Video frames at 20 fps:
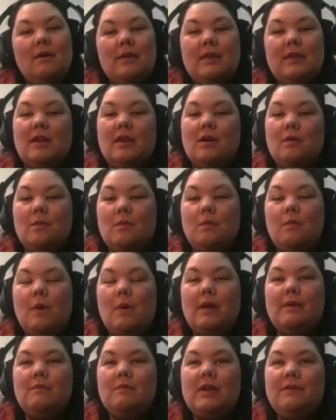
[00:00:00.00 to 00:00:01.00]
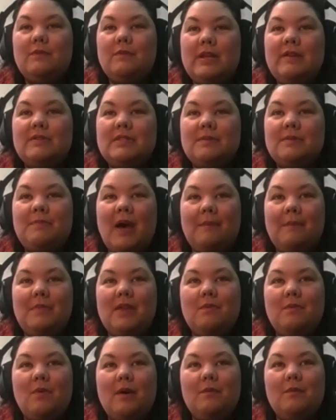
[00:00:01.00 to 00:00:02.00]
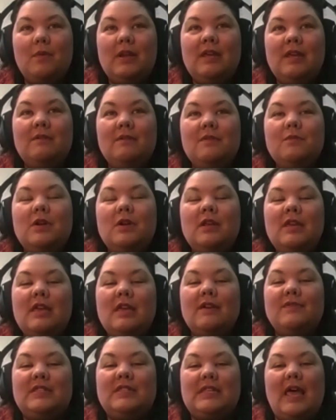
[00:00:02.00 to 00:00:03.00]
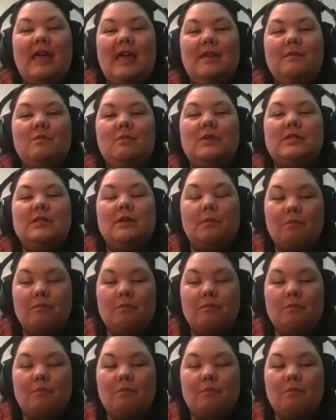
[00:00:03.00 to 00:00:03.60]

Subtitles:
when he was a puppy, what would he have said was an